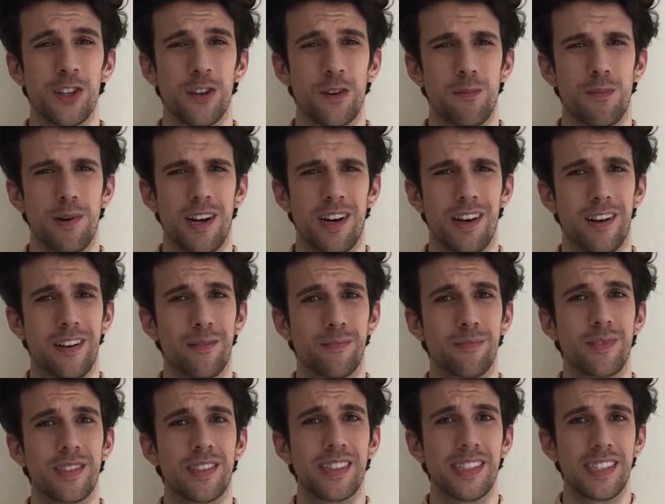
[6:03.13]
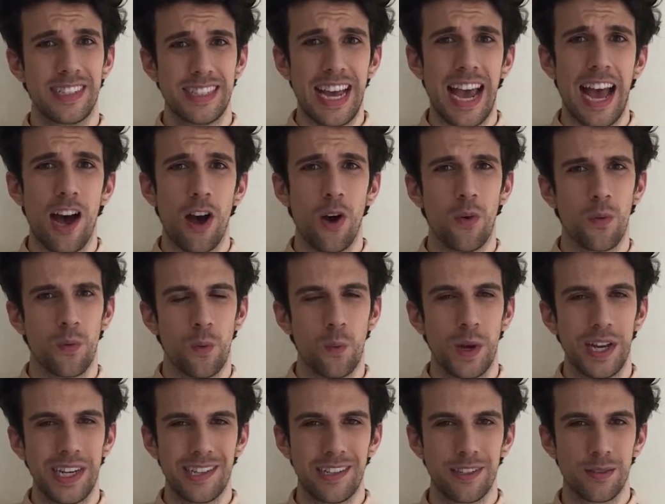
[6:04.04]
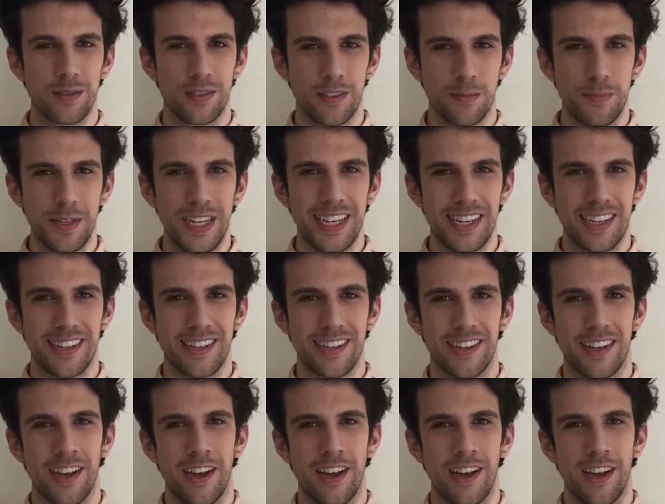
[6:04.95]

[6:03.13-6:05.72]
your palms down when you speak.